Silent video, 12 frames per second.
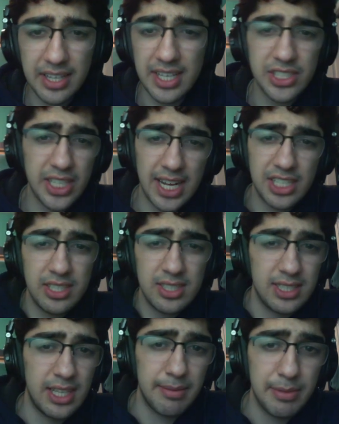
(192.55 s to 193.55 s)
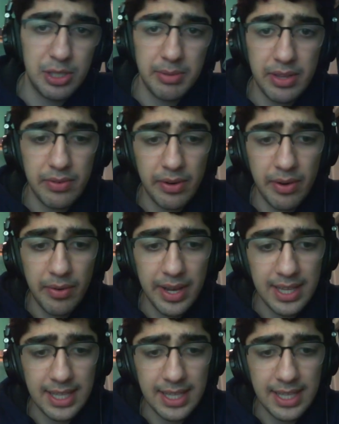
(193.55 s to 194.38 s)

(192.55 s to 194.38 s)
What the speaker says: The engine actually doesn't like bishop a3 right away.